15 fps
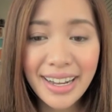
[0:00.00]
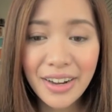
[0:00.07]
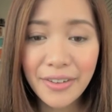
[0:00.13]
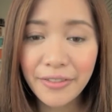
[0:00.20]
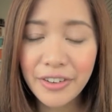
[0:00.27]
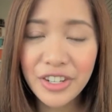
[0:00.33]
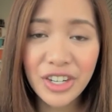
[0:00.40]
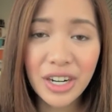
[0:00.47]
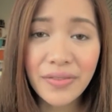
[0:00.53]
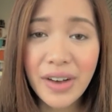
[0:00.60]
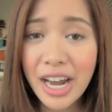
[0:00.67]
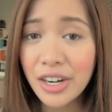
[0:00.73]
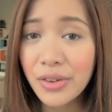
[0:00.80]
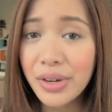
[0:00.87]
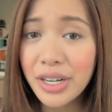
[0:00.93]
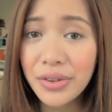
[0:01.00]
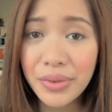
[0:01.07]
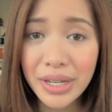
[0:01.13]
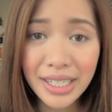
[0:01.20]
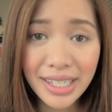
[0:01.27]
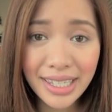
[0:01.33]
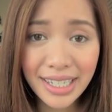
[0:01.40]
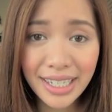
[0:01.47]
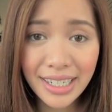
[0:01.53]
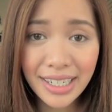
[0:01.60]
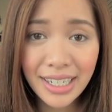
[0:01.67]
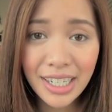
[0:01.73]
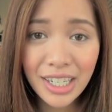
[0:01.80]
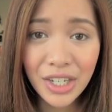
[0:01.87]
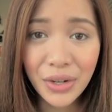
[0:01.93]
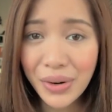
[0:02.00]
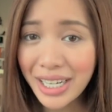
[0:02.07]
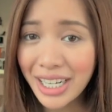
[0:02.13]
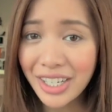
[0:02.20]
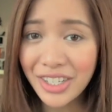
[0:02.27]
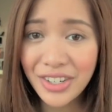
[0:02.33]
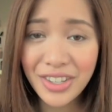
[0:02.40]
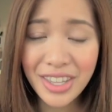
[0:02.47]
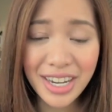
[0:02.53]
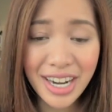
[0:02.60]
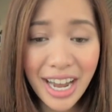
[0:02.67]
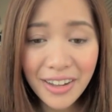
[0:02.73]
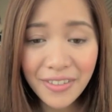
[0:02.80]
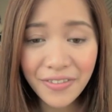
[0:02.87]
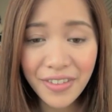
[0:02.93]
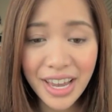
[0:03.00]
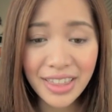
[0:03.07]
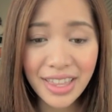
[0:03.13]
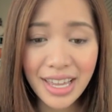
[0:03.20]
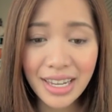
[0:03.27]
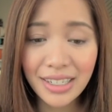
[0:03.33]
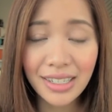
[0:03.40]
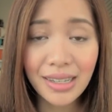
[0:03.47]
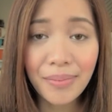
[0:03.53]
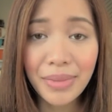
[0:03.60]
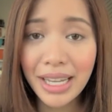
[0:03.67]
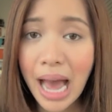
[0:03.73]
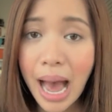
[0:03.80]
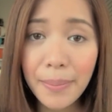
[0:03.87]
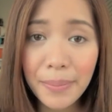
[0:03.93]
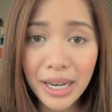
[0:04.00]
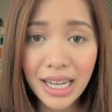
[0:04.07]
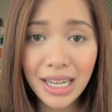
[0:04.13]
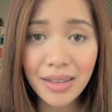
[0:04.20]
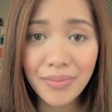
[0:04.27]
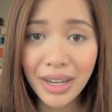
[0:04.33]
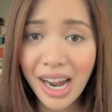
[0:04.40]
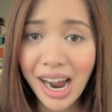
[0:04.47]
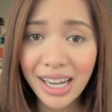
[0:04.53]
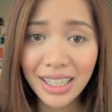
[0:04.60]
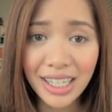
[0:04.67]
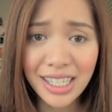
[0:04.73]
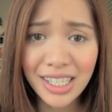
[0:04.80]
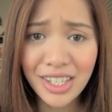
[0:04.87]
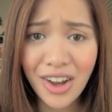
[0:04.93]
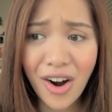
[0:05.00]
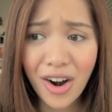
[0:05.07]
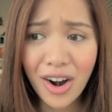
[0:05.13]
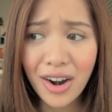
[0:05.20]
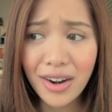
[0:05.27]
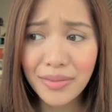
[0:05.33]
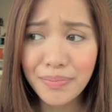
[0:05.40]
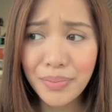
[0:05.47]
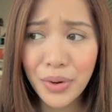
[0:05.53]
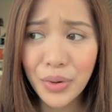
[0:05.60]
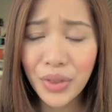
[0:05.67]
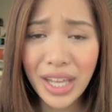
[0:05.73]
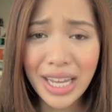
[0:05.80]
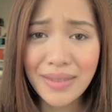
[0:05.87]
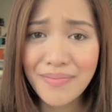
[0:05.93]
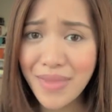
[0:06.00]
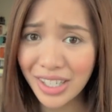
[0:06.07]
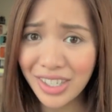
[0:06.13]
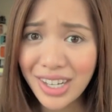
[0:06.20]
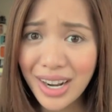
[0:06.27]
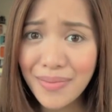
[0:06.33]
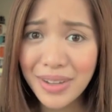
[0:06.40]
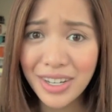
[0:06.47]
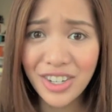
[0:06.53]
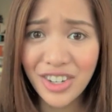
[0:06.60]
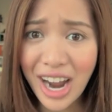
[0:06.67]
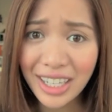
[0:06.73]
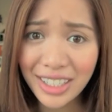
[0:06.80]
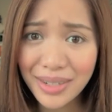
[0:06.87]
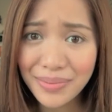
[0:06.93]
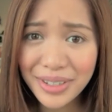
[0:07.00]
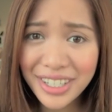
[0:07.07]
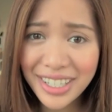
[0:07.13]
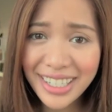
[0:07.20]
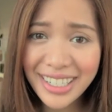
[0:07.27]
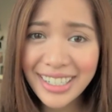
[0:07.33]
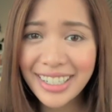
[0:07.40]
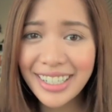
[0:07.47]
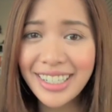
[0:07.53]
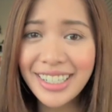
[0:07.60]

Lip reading: first off, I don't want to risk going under the knife and then something happening and my eyelids are both like messed up and jacked up looking.